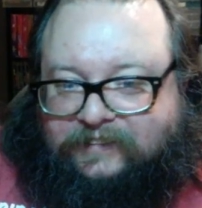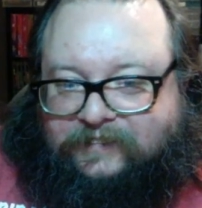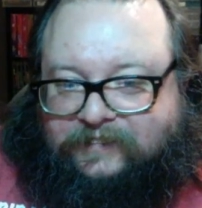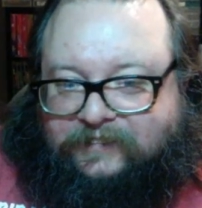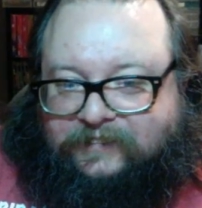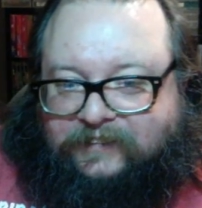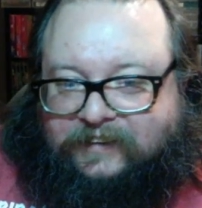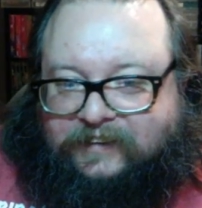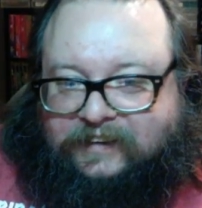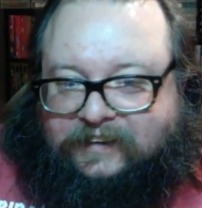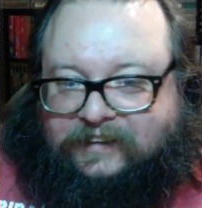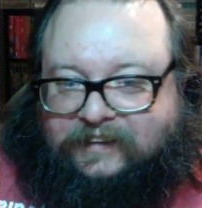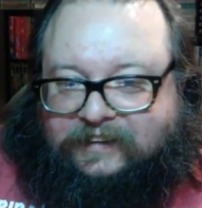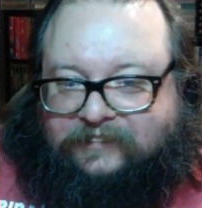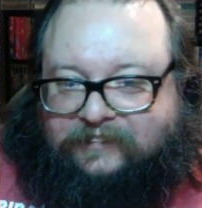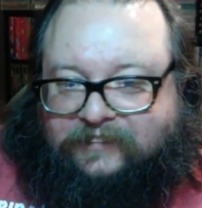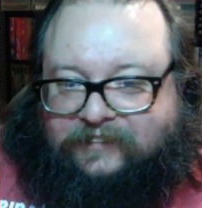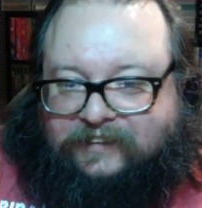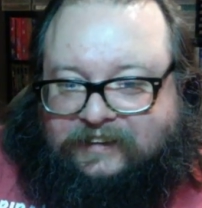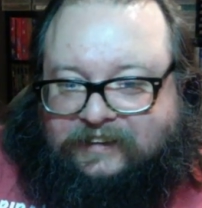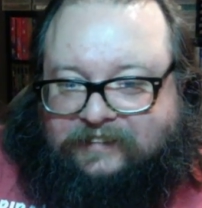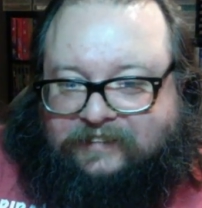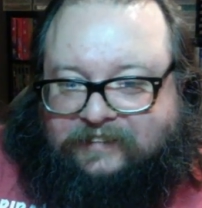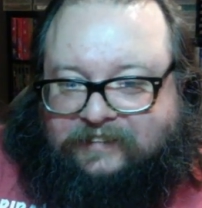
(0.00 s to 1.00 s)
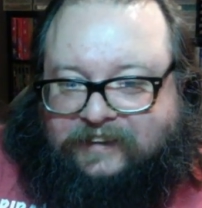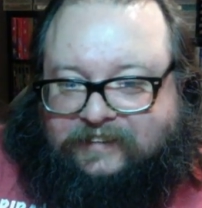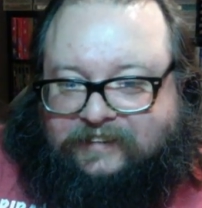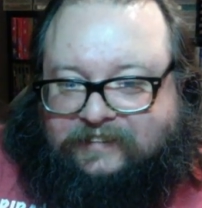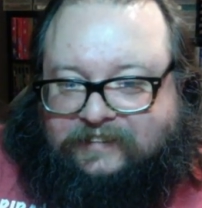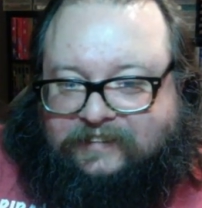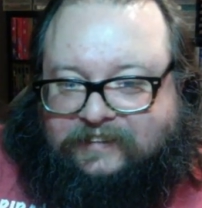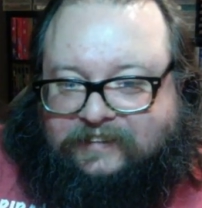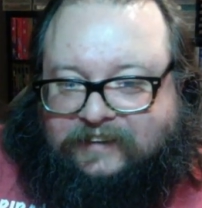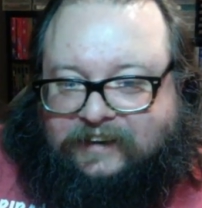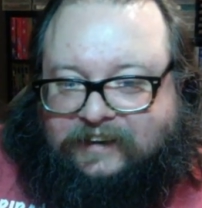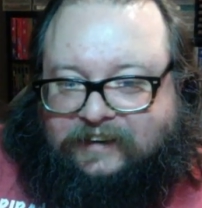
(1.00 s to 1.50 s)
We'll leave that to
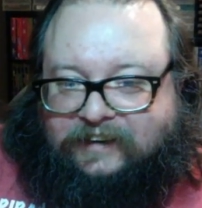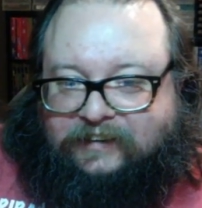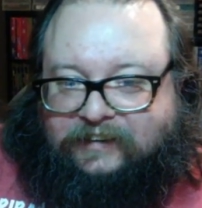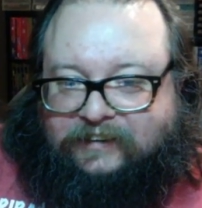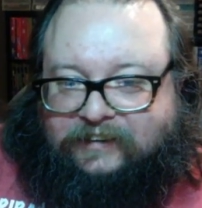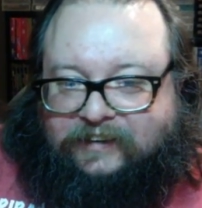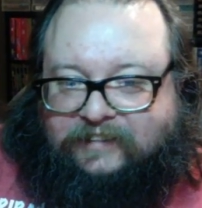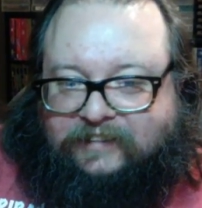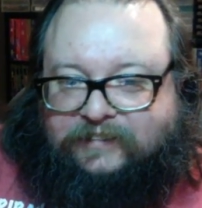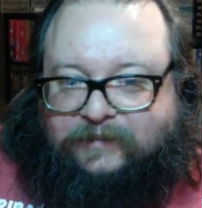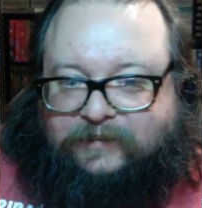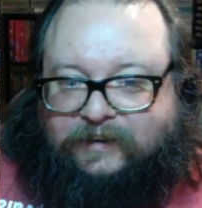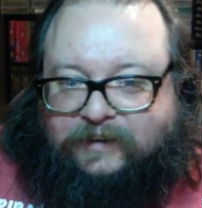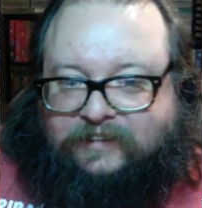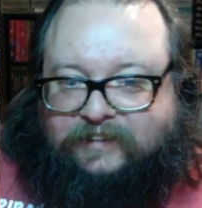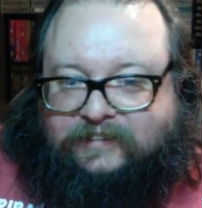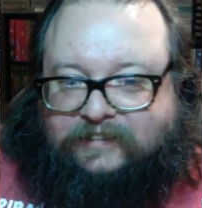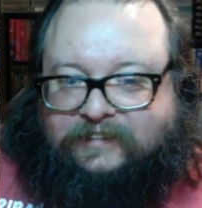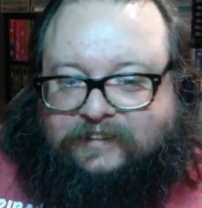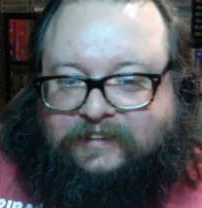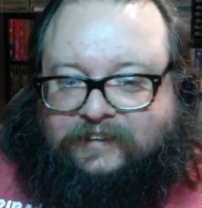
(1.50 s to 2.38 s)
the end, unless you want